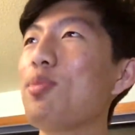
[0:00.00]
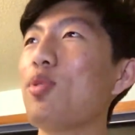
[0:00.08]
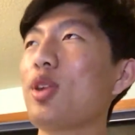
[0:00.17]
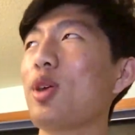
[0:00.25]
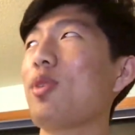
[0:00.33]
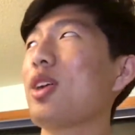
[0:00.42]

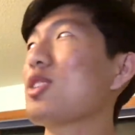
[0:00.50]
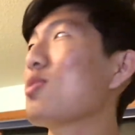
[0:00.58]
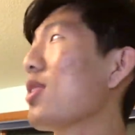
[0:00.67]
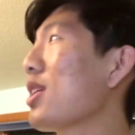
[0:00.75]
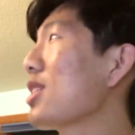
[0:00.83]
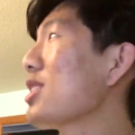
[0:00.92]
point I wanted to
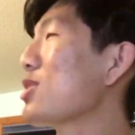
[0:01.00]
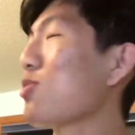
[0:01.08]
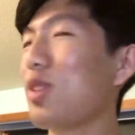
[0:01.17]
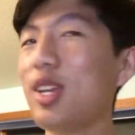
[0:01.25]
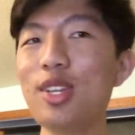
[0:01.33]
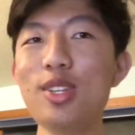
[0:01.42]
make is
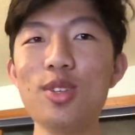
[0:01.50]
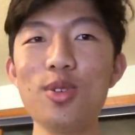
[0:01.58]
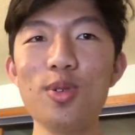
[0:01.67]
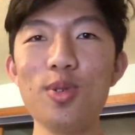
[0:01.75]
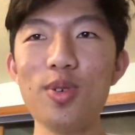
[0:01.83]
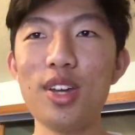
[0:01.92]
related
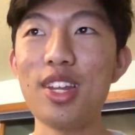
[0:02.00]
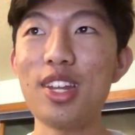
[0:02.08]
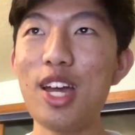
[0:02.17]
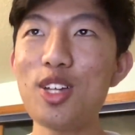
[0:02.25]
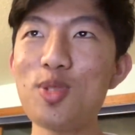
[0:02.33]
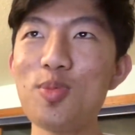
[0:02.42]
to an
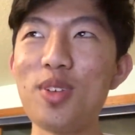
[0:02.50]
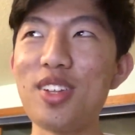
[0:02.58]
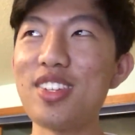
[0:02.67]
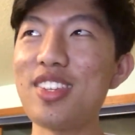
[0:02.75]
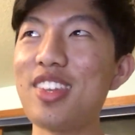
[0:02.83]
announcement